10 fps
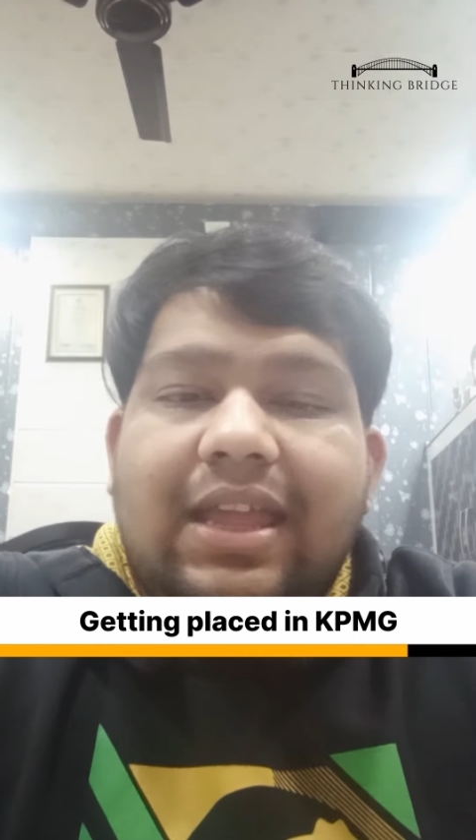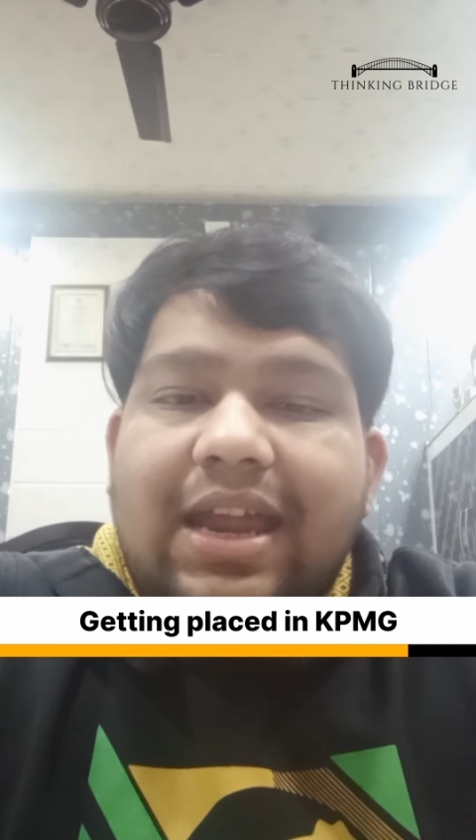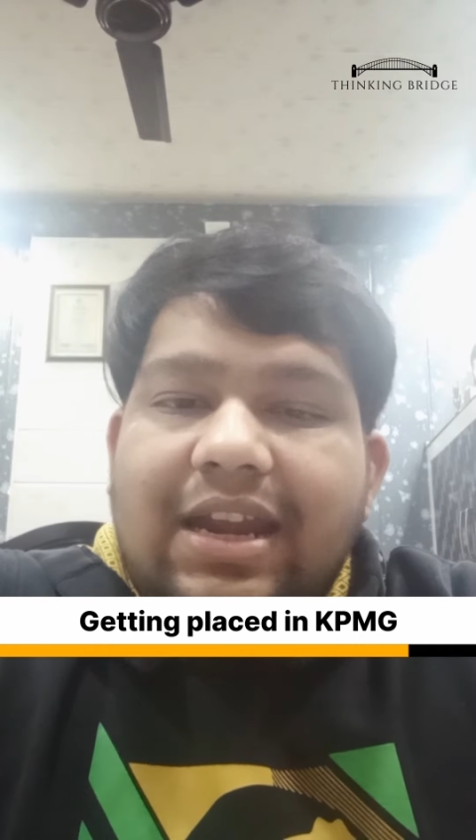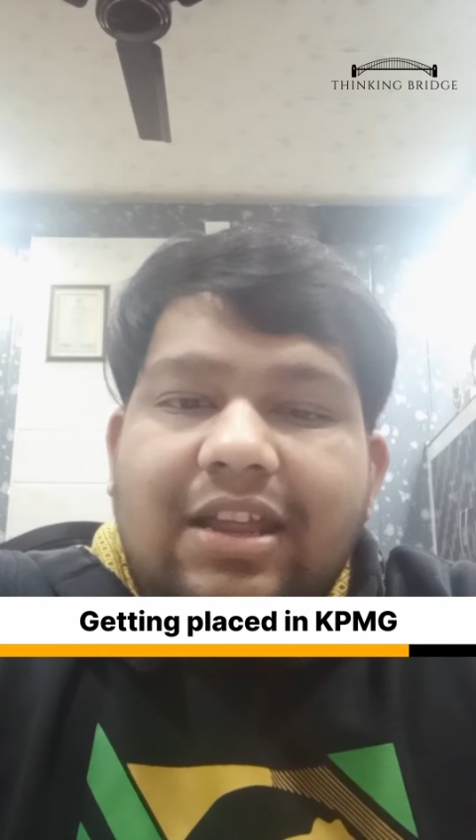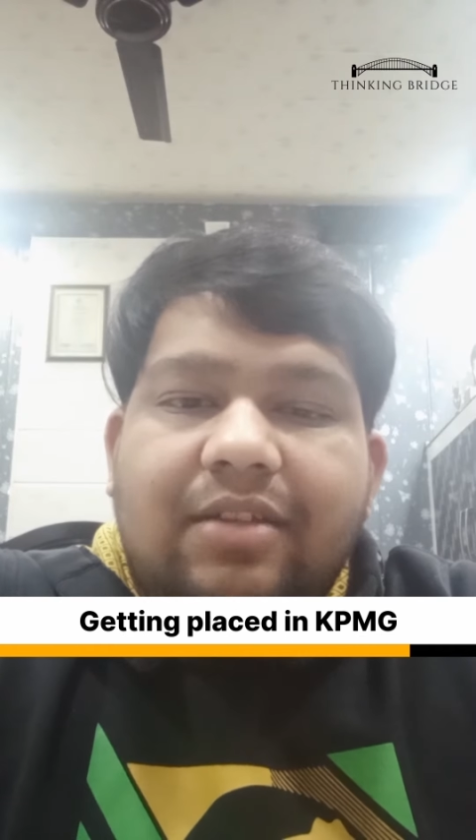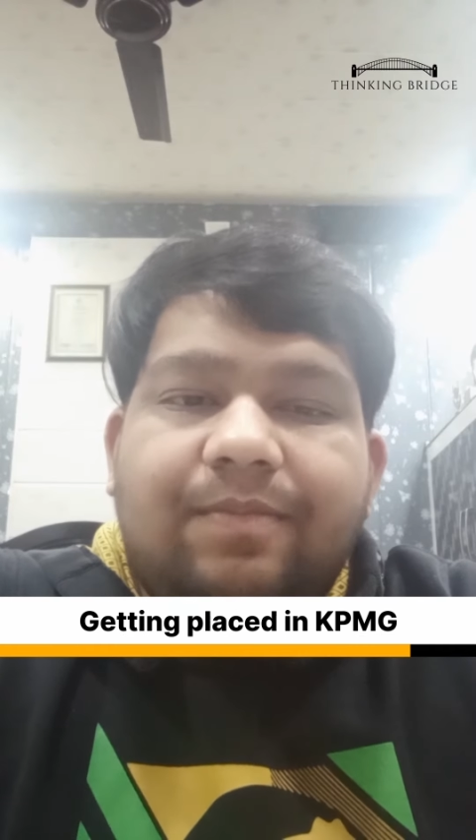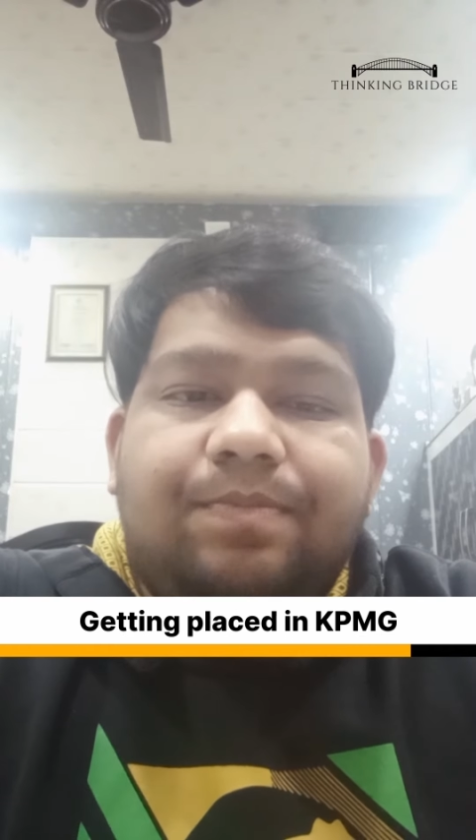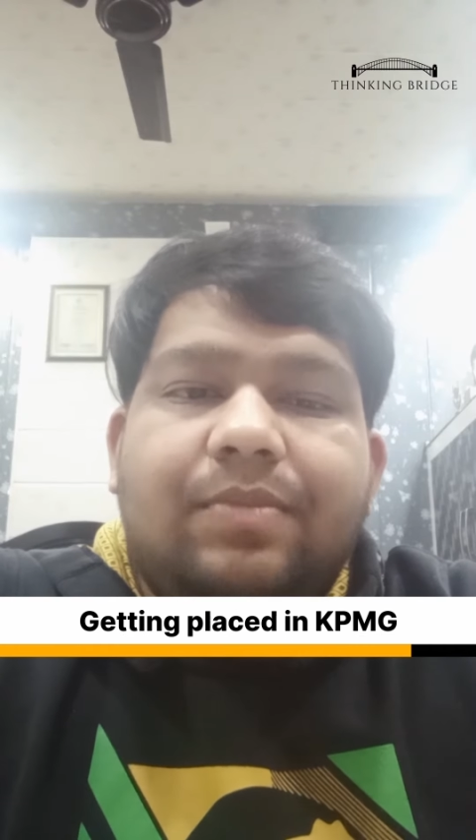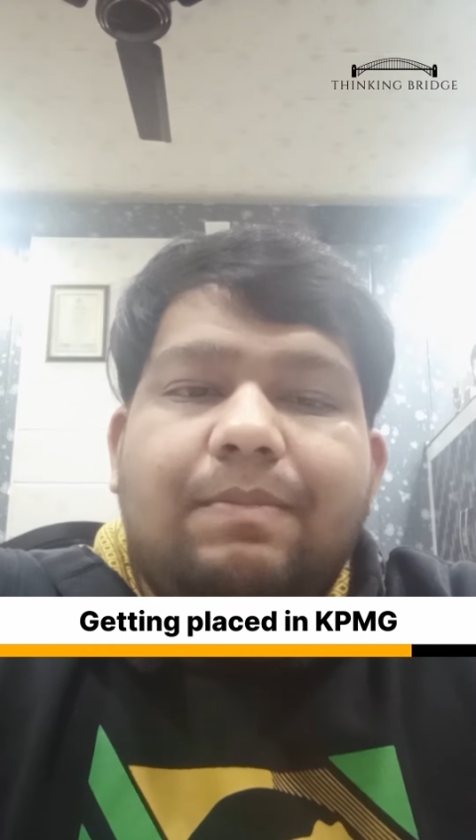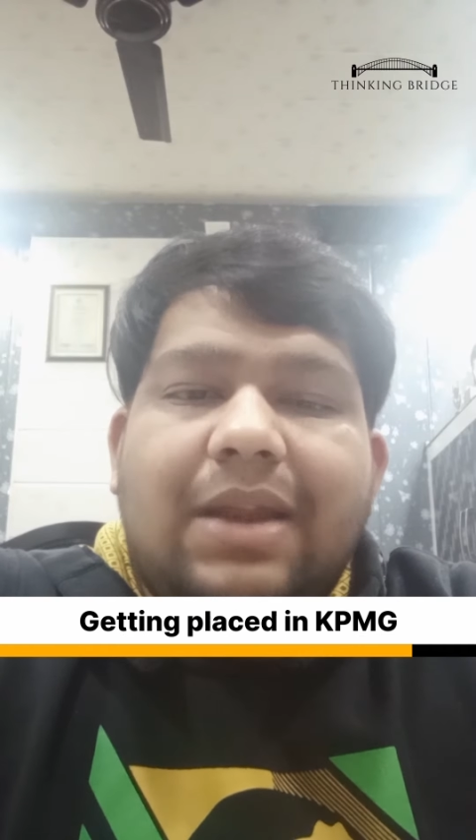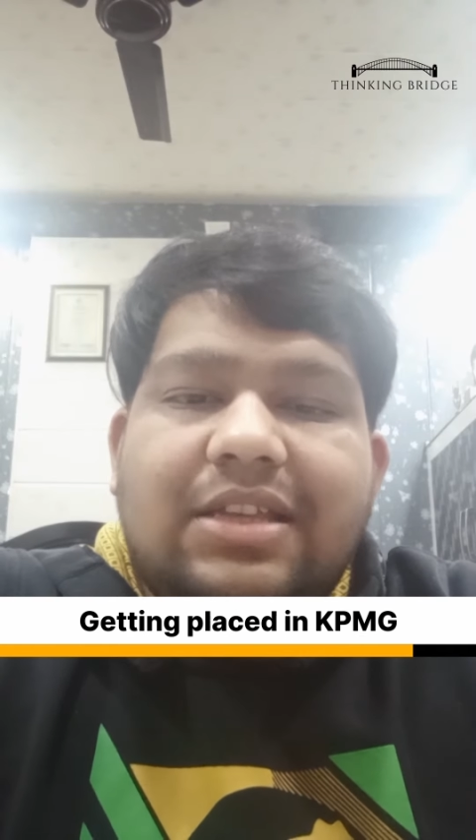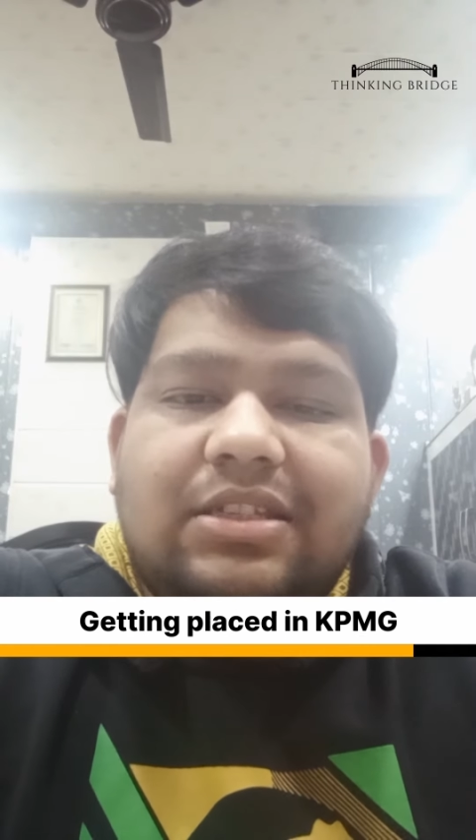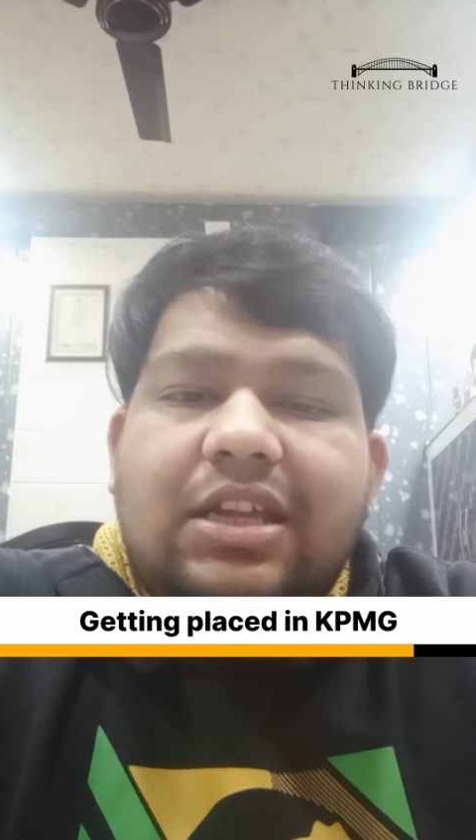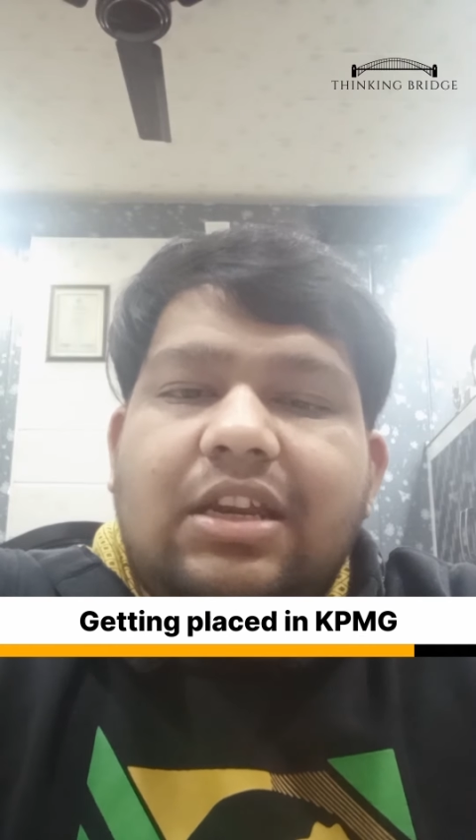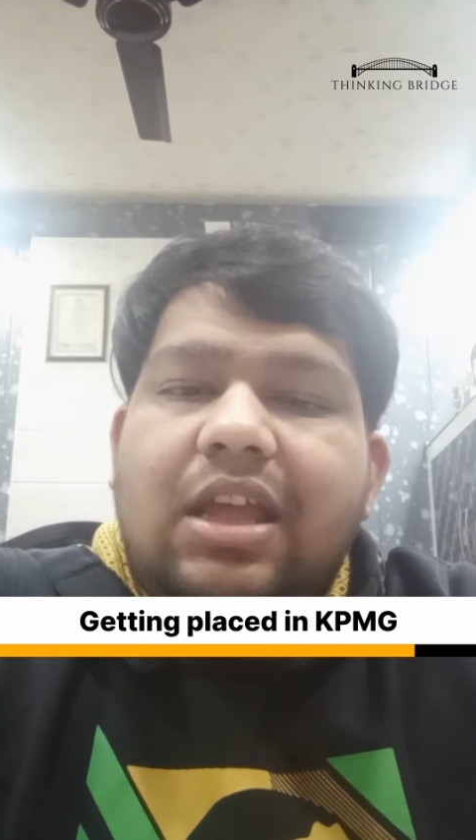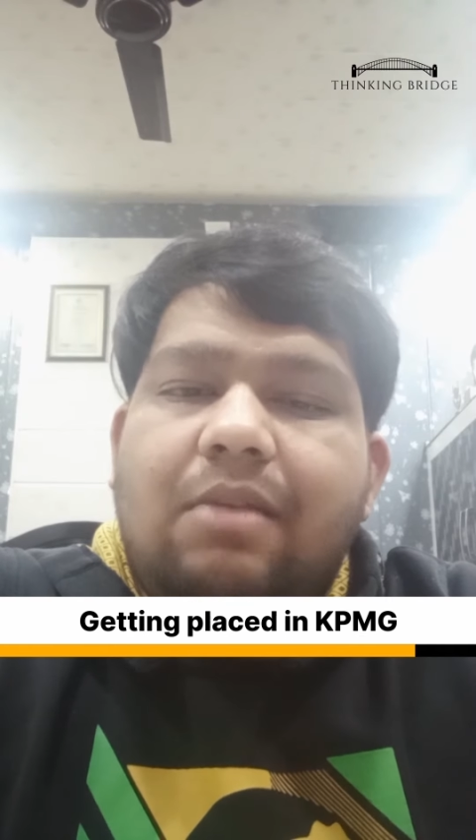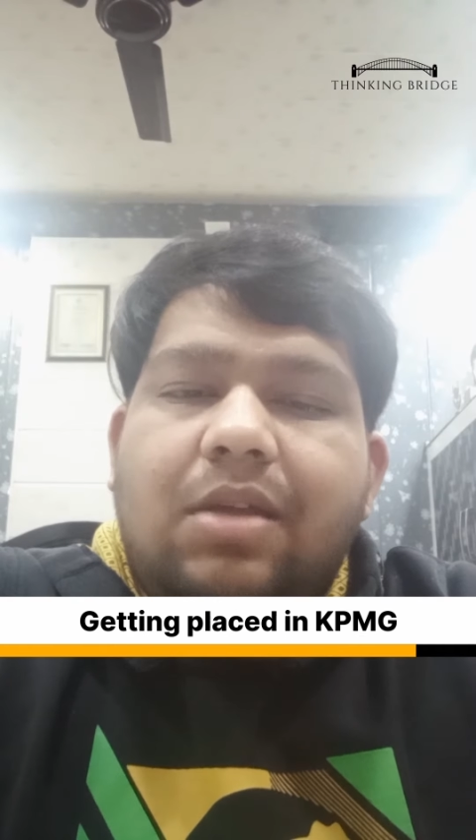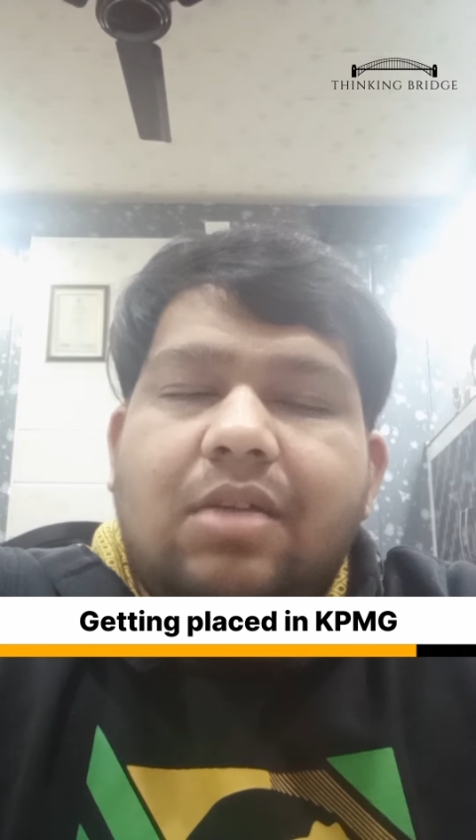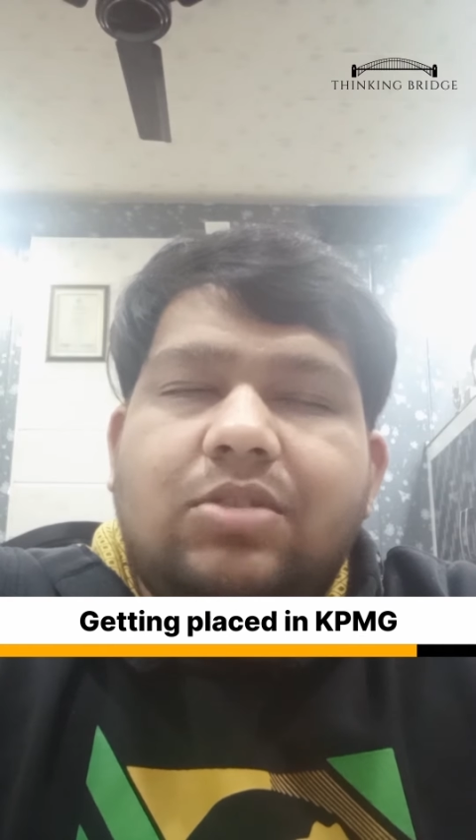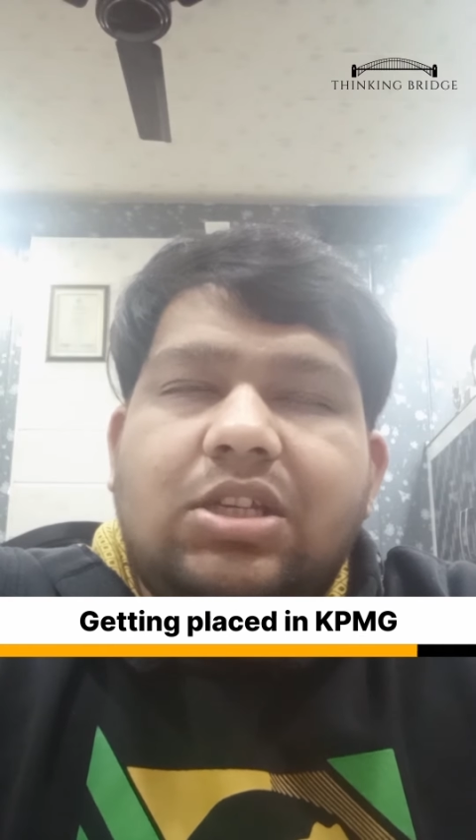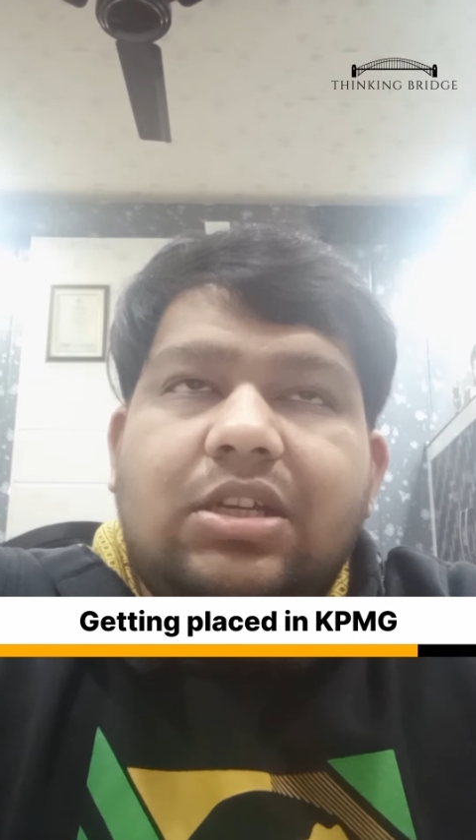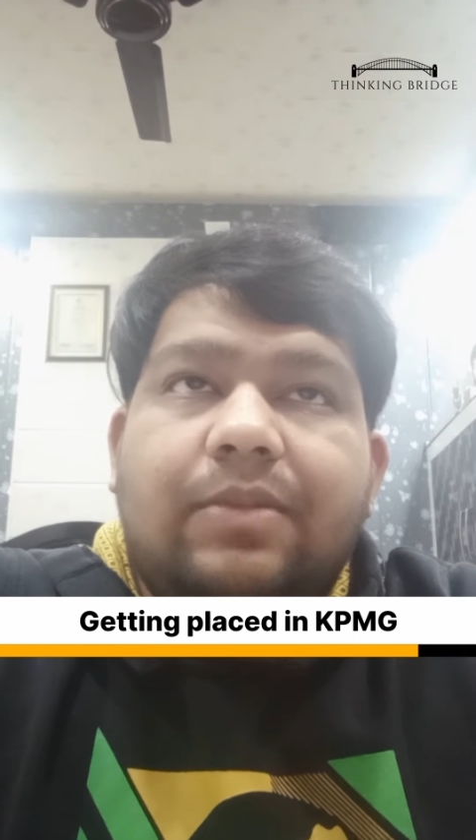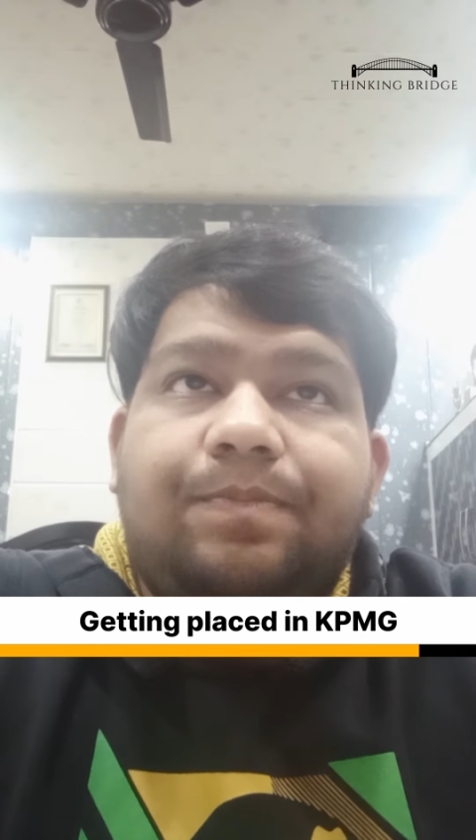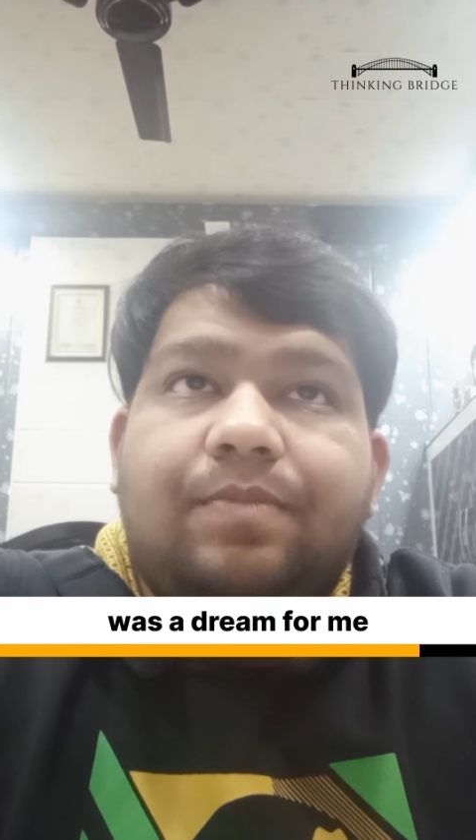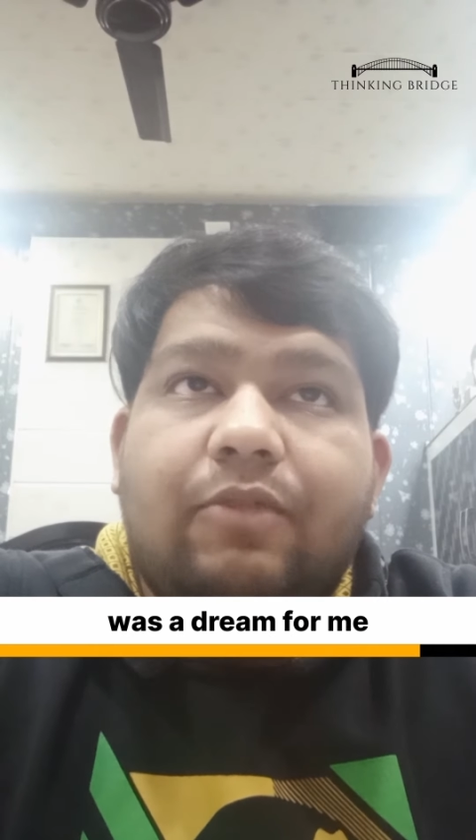Getting placed in KPMG